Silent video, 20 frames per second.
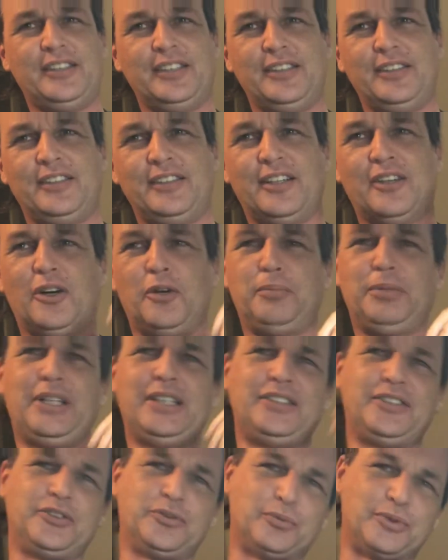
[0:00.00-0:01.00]
and are
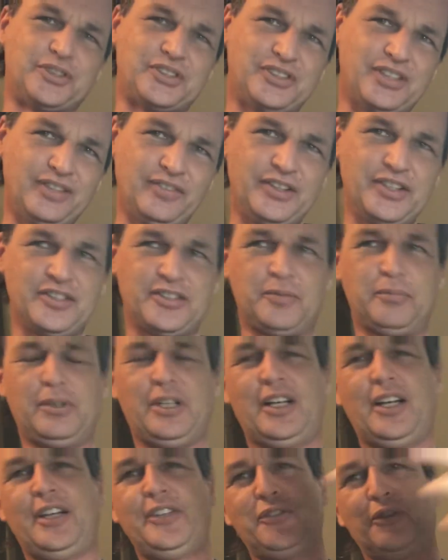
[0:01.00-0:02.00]
places receiving the
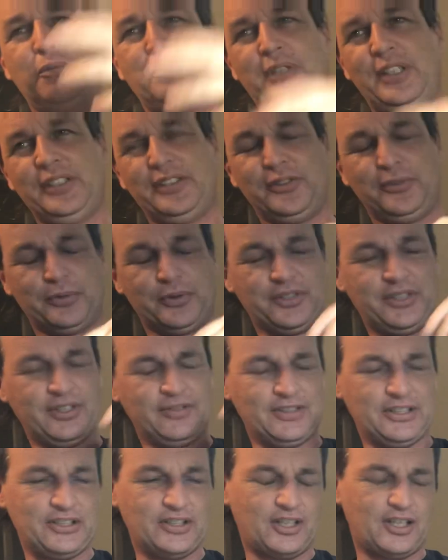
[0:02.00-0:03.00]
supplies or are places
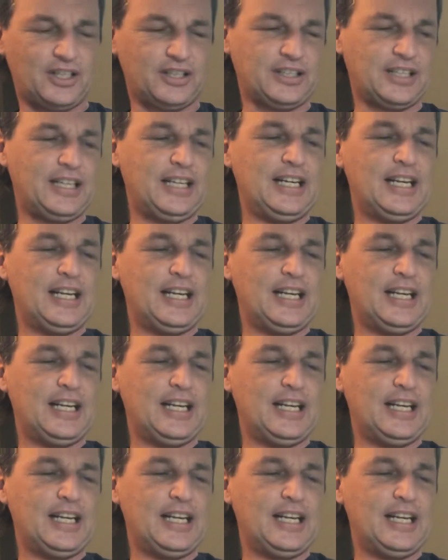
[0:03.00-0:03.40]
receiving not.